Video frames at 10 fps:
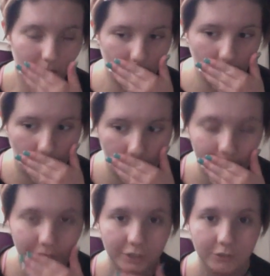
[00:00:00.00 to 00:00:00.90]

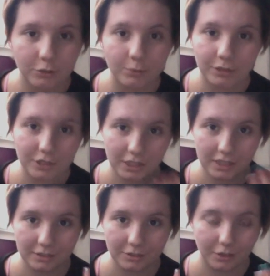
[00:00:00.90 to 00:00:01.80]
I do
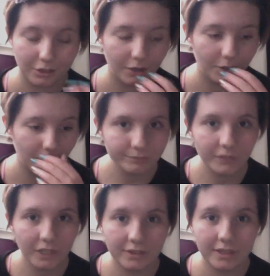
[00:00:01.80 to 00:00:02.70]
apologise, I've got a cold.
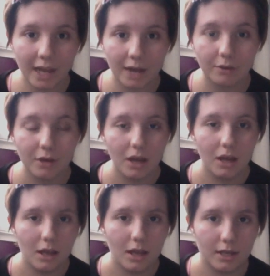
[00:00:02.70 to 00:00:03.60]
Now,
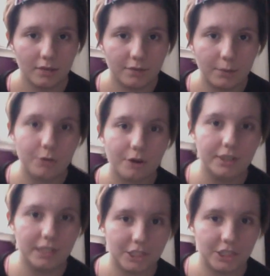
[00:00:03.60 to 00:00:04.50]
February
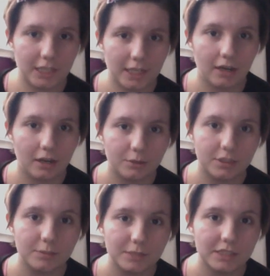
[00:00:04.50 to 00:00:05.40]
this year, I was
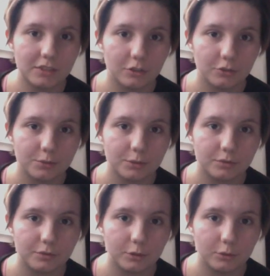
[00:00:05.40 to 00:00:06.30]
admitted to hospital
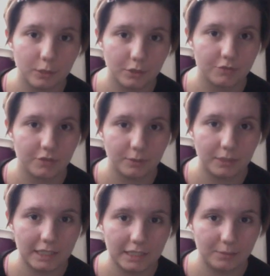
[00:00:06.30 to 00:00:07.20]
for almost 3
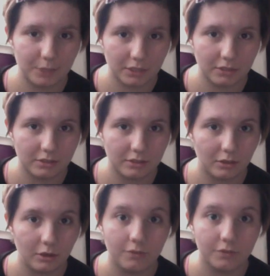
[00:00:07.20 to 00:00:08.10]
weeks because
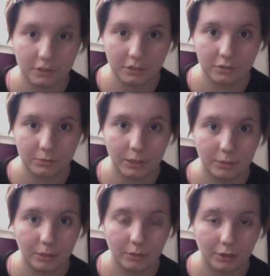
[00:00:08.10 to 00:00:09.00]
of the
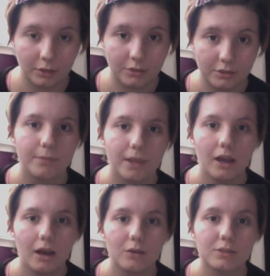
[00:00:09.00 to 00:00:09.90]
spinal myoclonus.
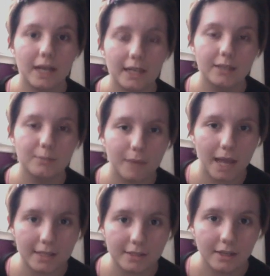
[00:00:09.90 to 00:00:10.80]
I was laying in
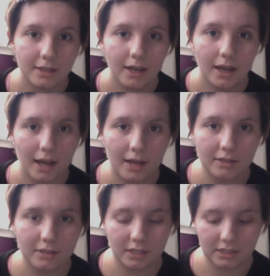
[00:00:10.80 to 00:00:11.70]
bed
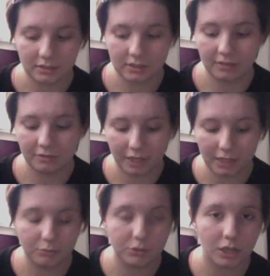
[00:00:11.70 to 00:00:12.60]
and I started having
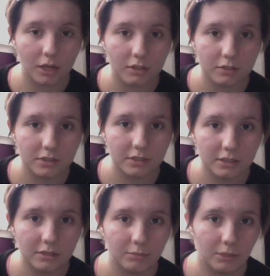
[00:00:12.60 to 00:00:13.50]
random jerks
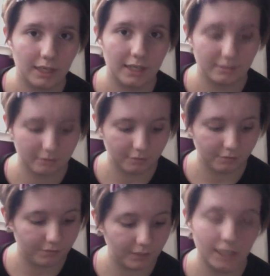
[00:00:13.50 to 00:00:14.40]
in my
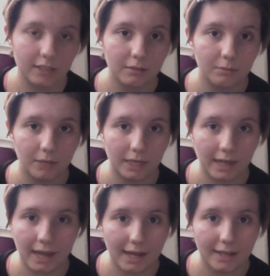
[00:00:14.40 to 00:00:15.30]
feet, my
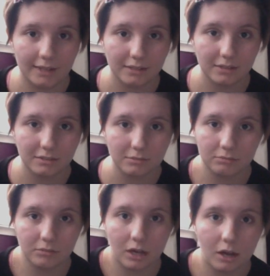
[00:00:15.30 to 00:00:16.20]
hands,
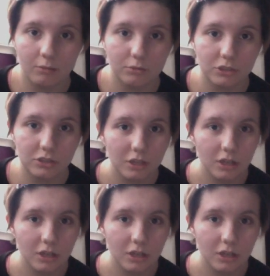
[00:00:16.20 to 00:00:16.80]
arm, just